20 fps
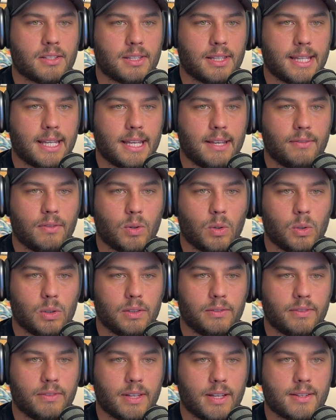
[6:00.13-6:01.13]
leave
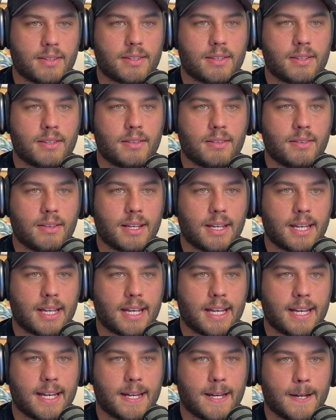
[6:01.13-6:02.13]
all of this
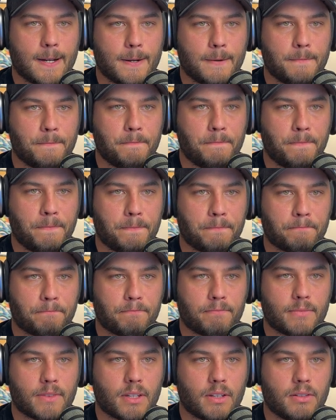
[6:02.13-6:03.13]
to
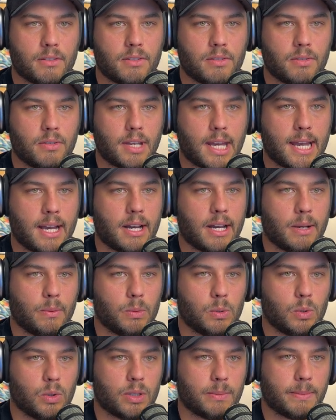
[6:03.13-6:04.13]
AI
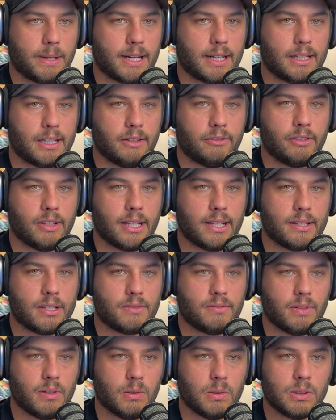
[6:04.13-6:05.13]
will automatically fill out
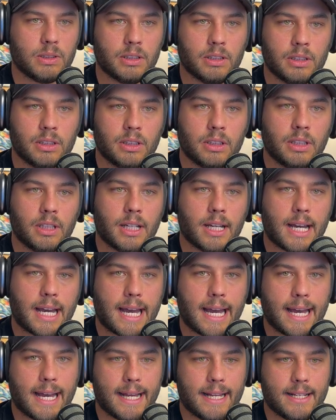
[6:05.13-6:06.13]
this field
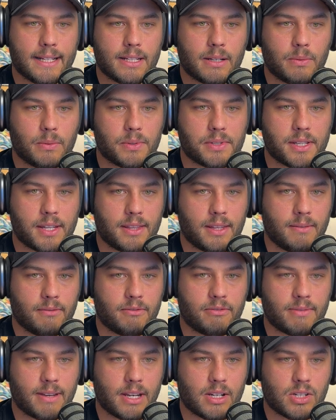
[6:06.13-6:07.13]
and it will send the
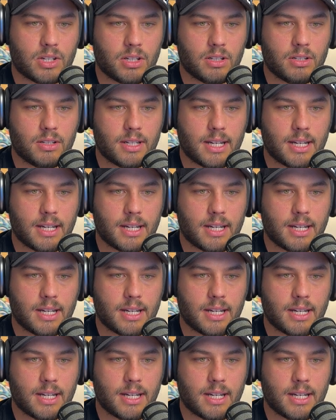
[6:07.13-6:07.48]
information.